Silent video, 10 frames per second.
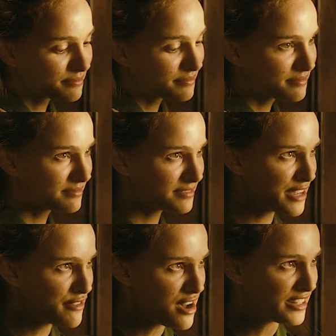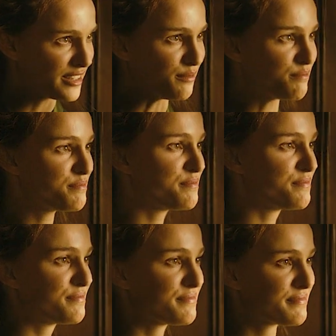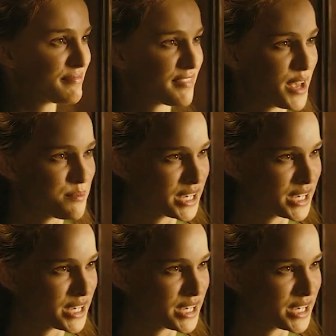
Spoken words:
she plans to seduce the king himself.